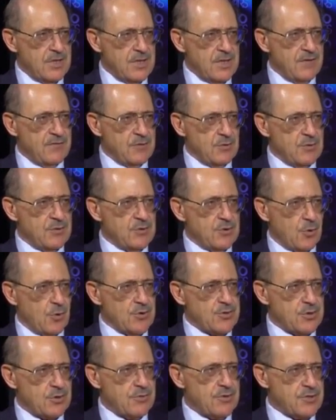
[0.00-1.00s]
if you
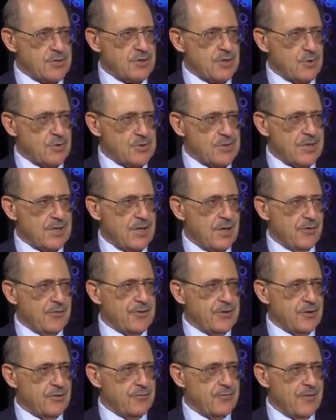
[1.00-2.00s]
endorse Crisco as a
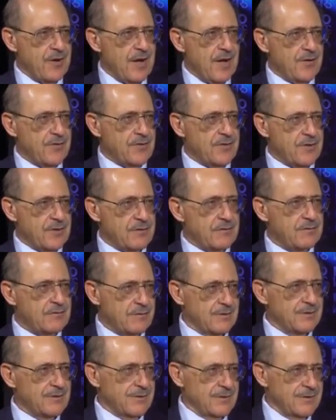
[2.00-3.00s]
healthier fat
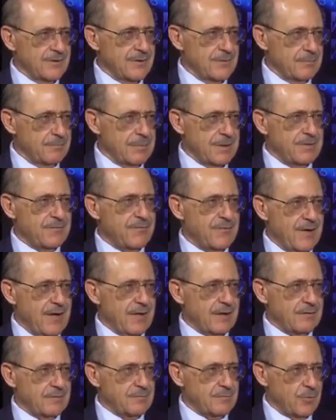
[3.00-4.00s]
than beef
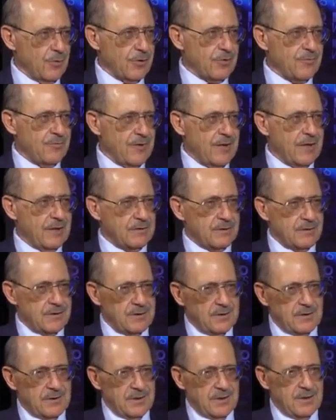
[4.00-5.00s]
fat, pork fat,
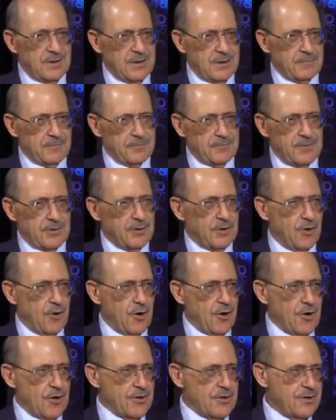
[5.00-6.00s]

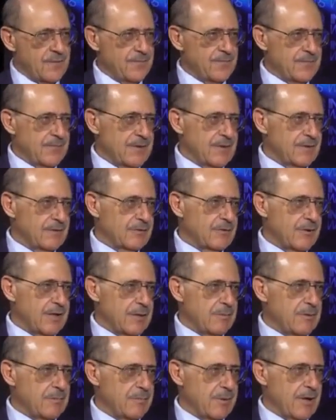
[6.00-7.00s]
lard,
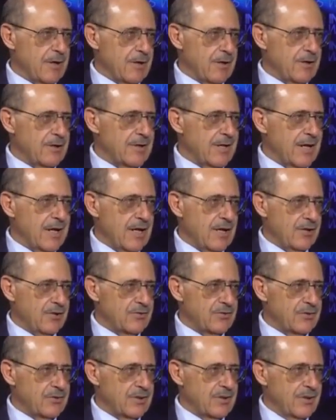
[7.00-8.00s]
cream, and butter, and
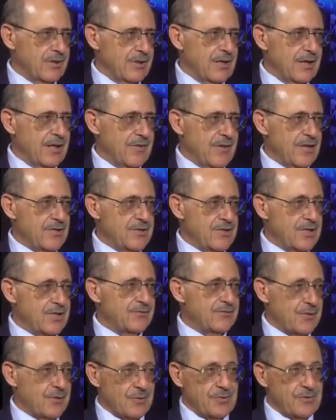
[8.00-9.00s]
eggs. And they
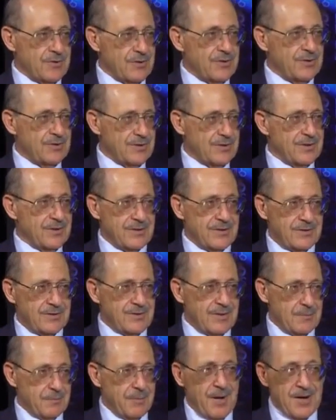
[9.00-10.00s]
did
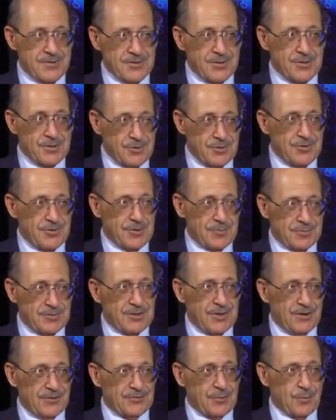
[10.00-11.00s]
they prostituted
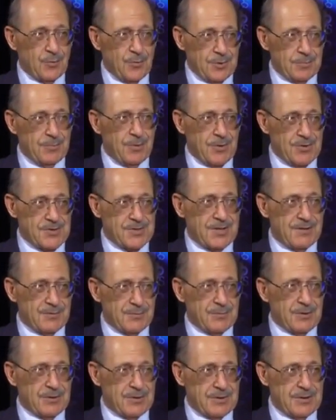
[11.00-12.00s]
themselves for $1.7
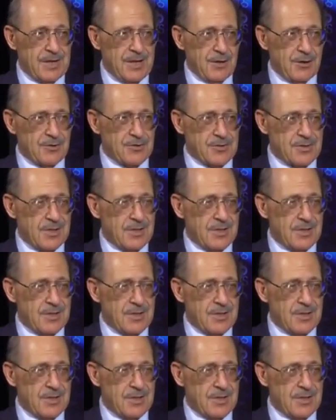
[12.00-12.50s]
million